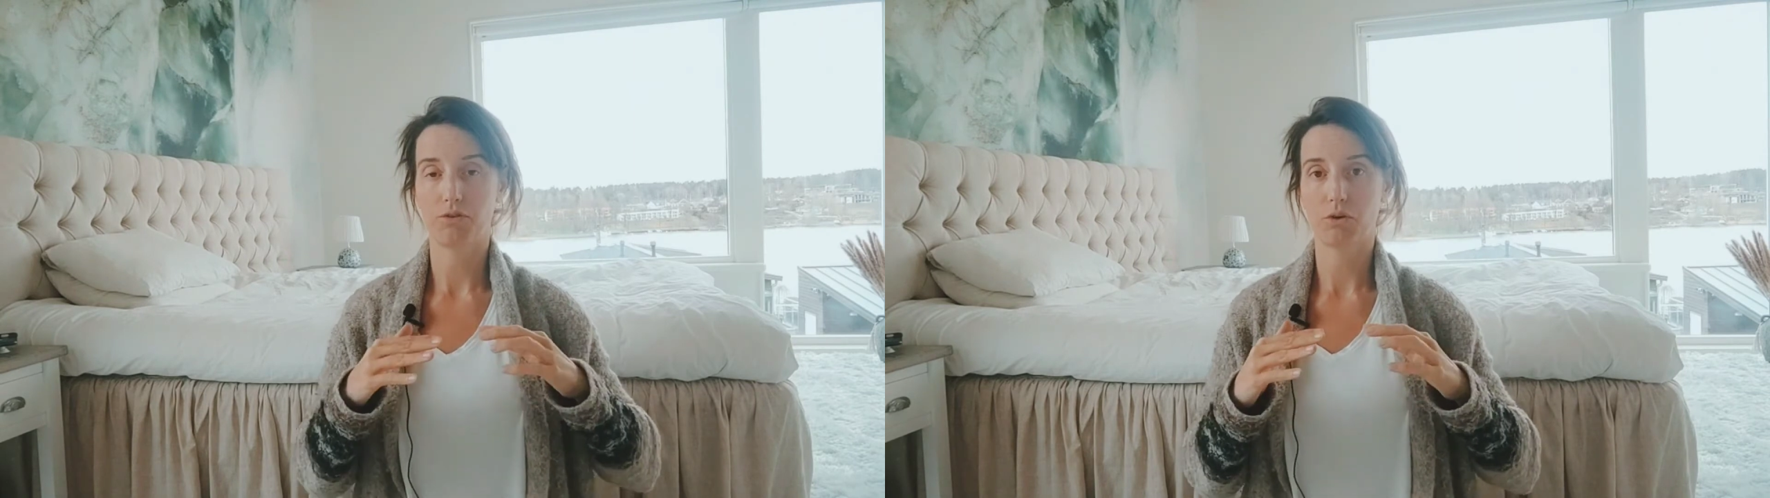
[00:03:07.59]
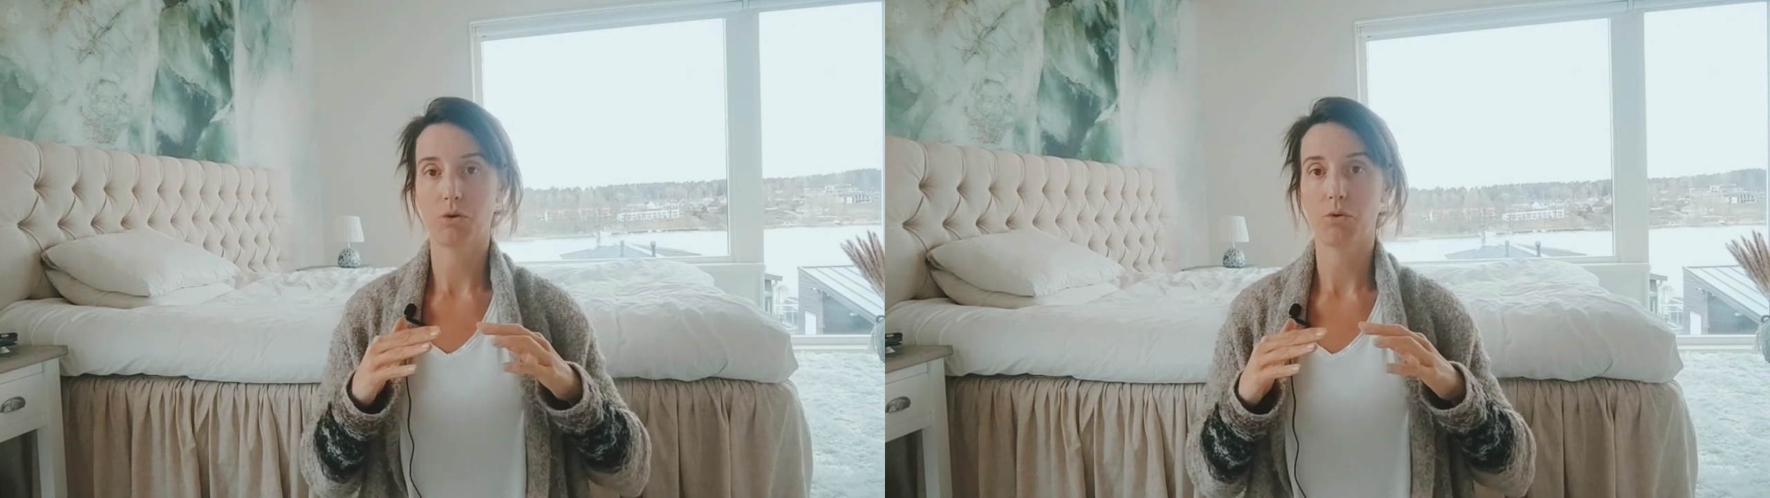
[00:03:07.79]

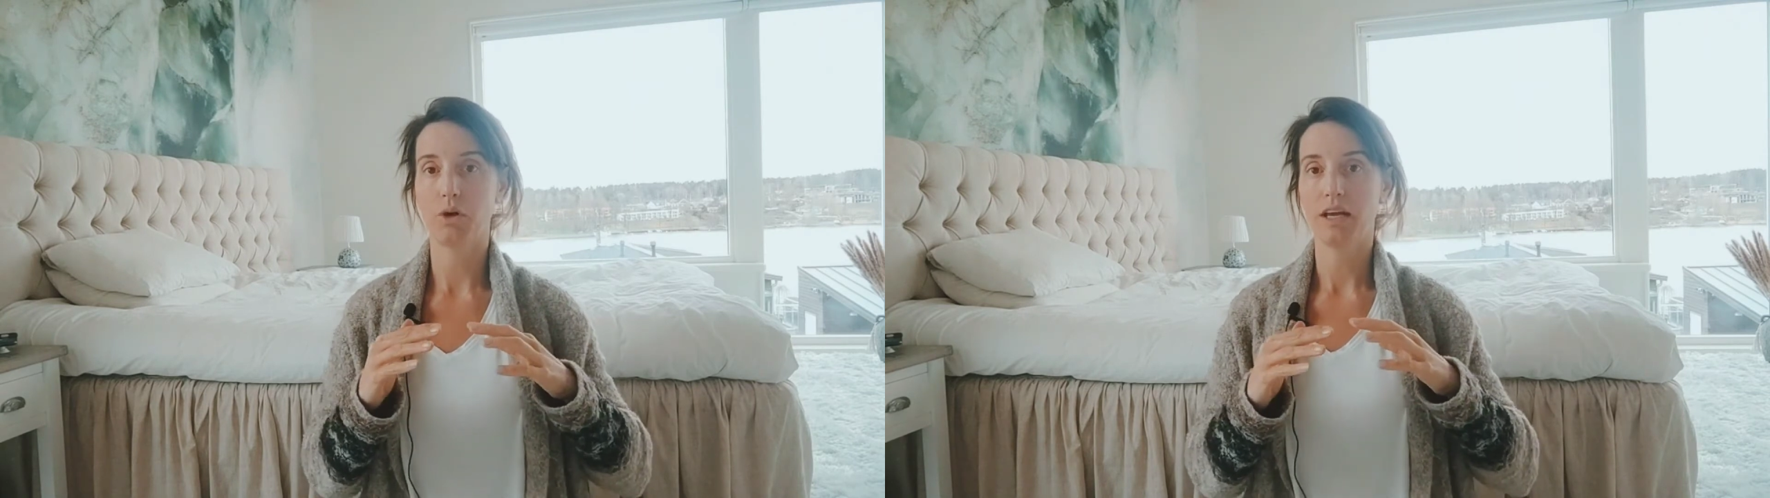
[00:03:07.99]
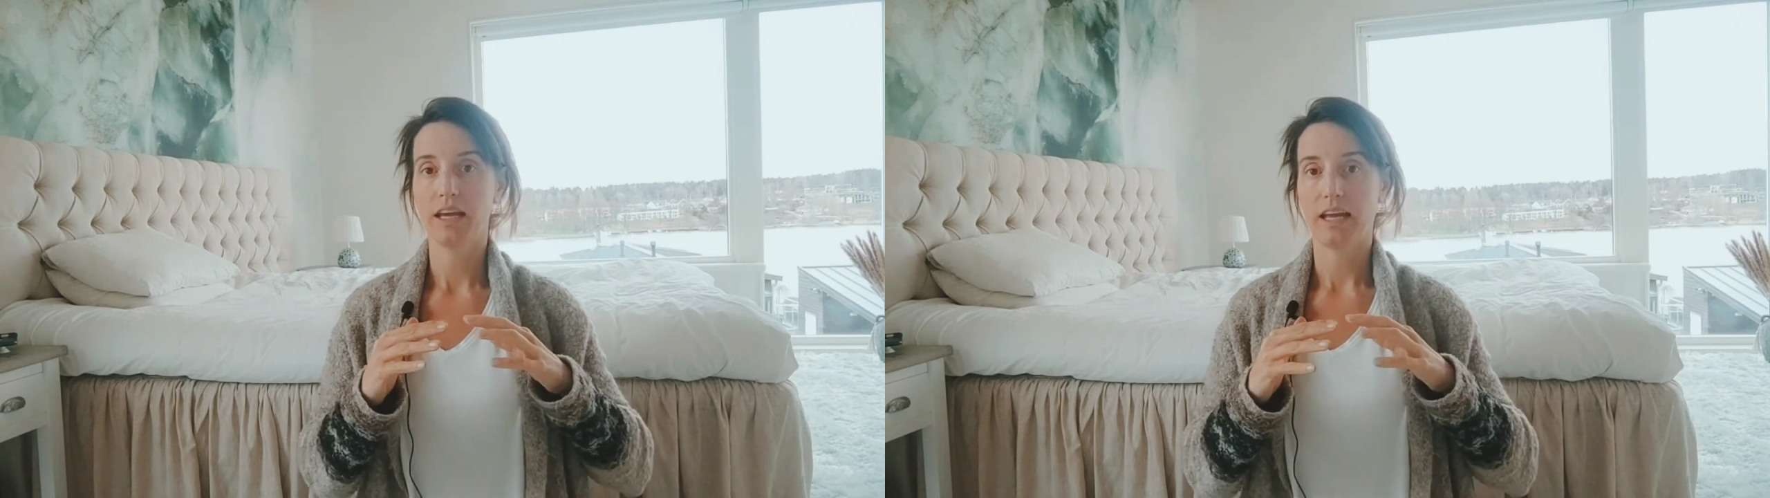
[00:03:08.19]
So
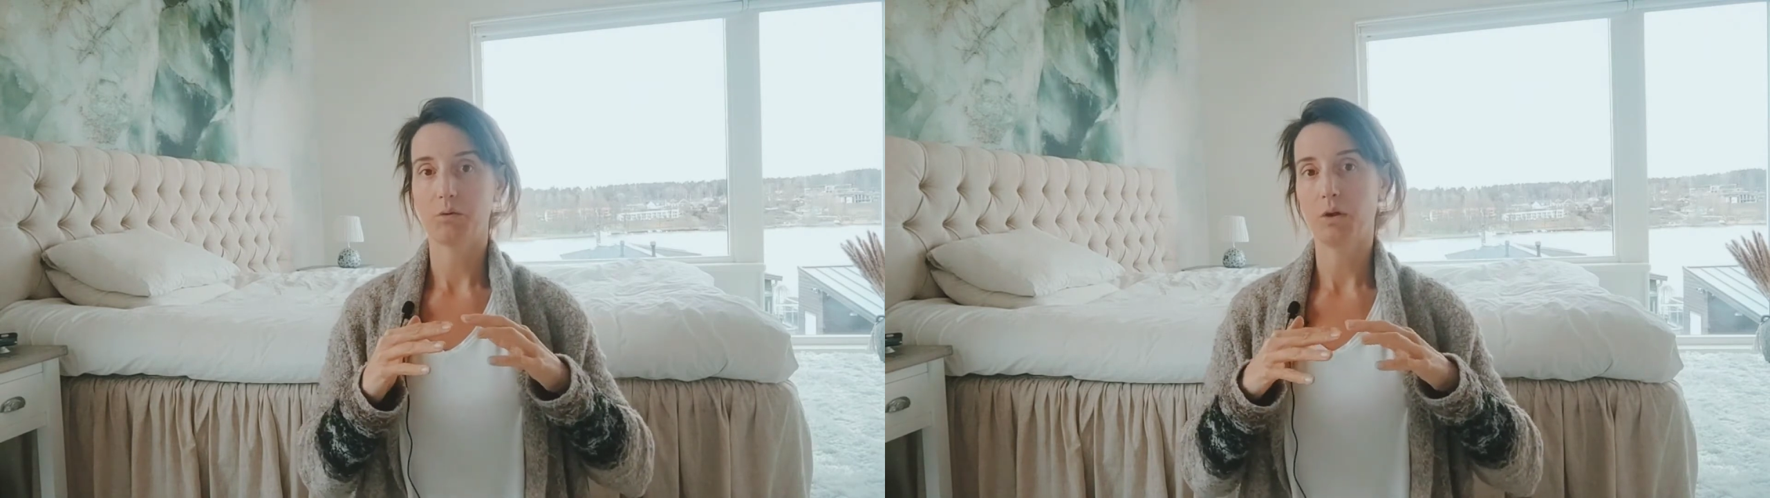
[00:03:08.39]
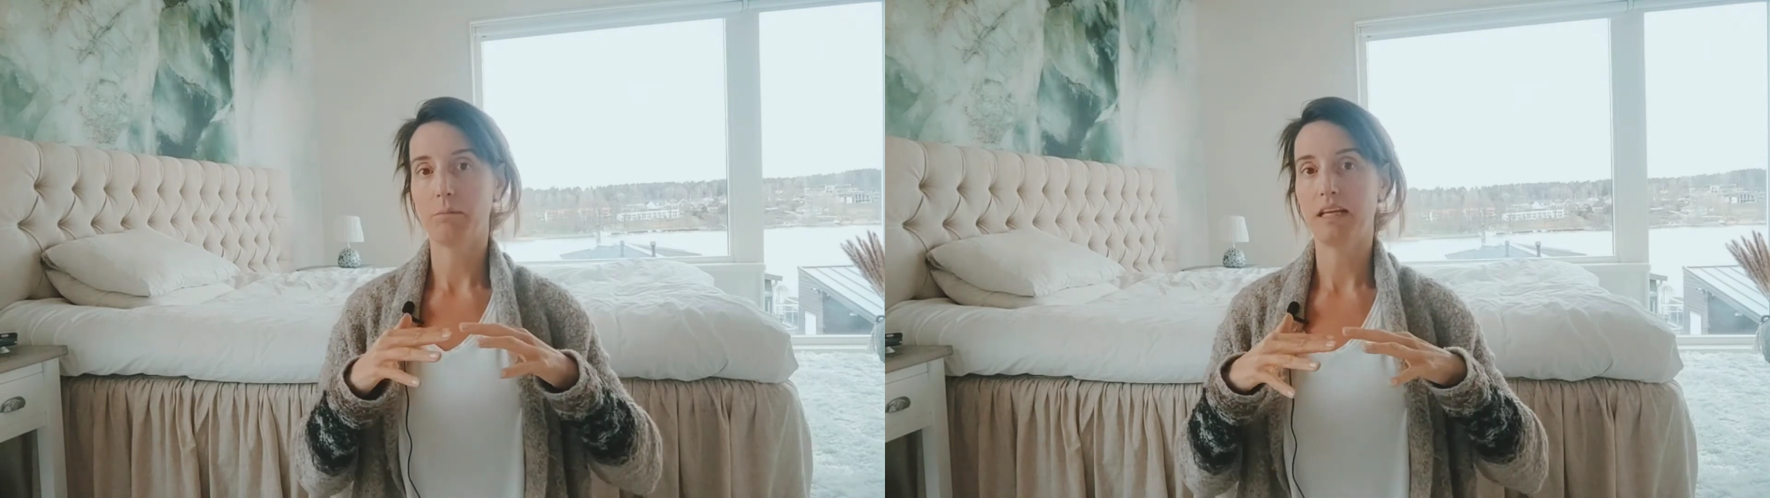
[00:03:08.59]

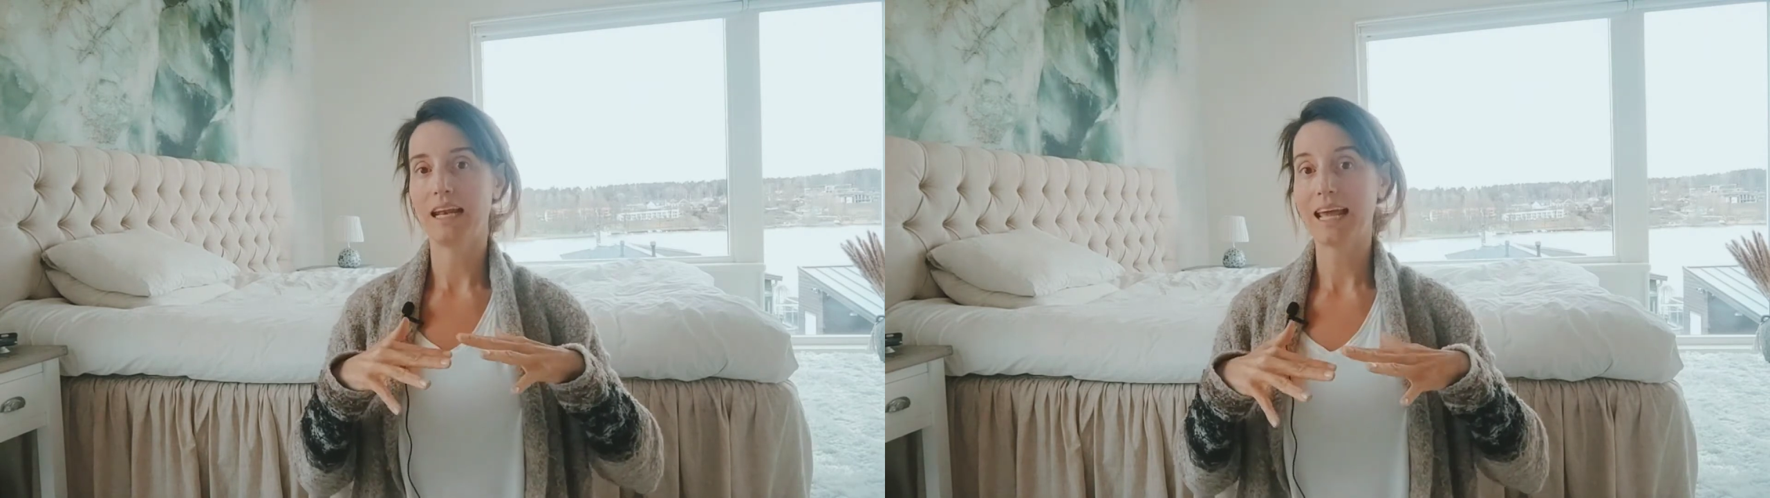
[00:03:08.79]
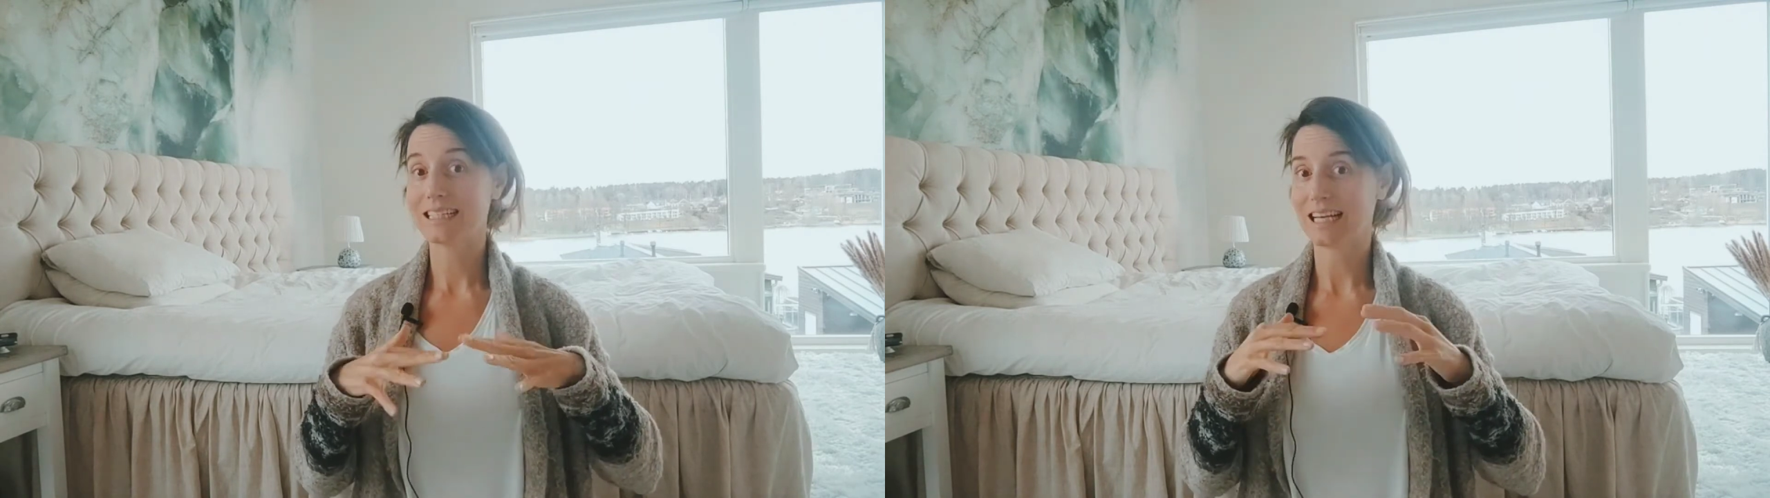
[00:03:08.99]
it will be
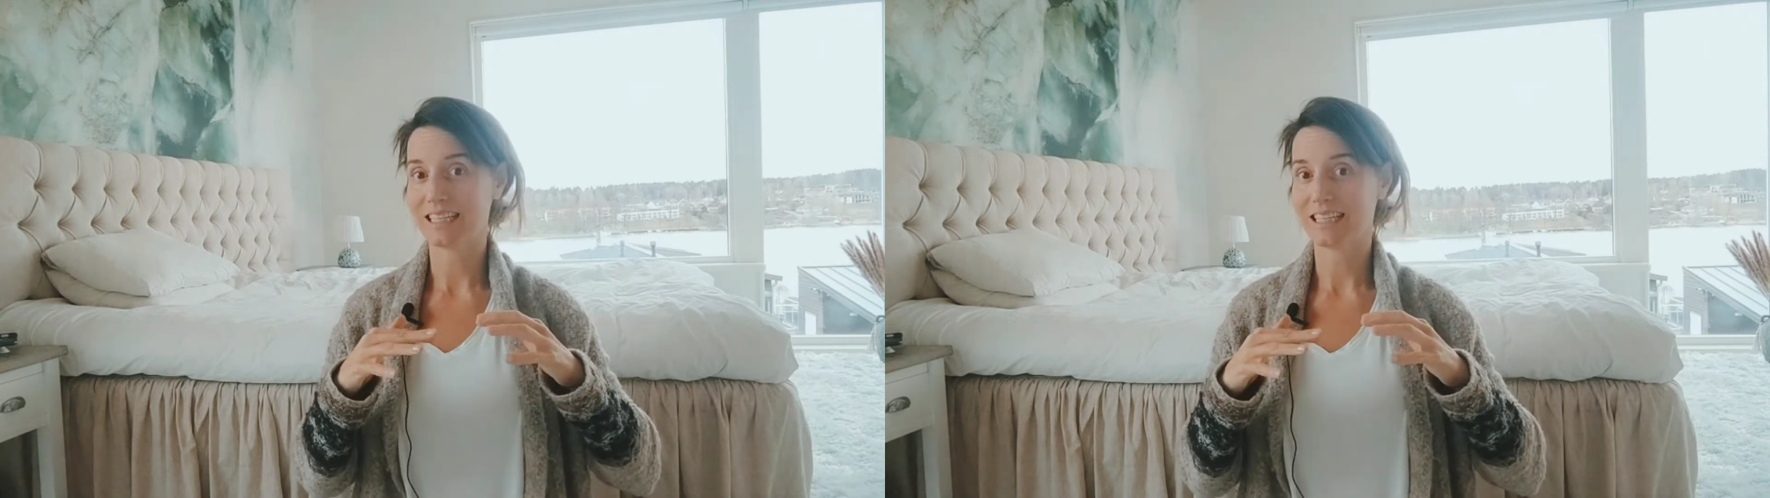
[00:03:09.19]
less